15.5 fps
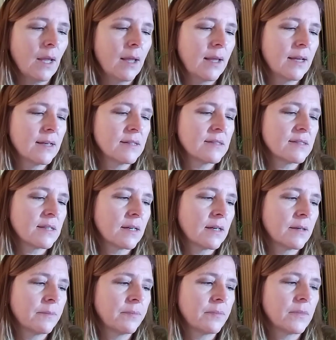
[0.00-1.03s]
and
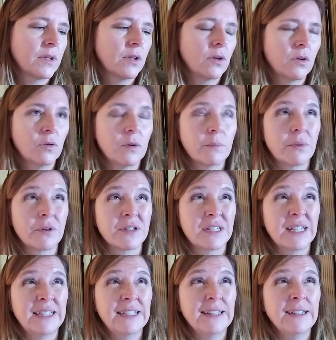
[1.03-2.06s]
um, you know
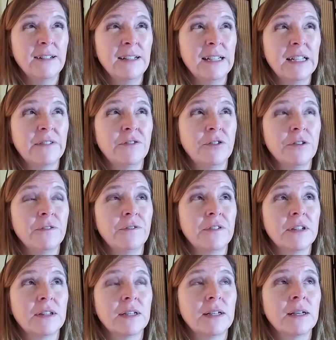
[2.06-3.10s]
particularly if you're
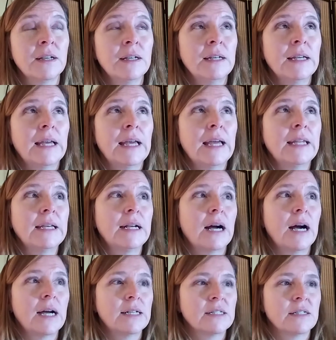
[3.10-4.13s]
feeling any
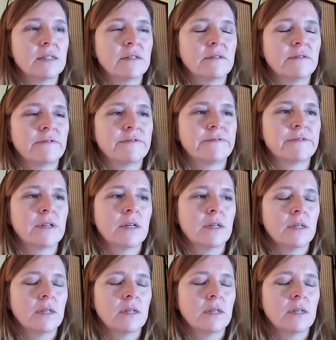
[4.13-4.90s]
kind of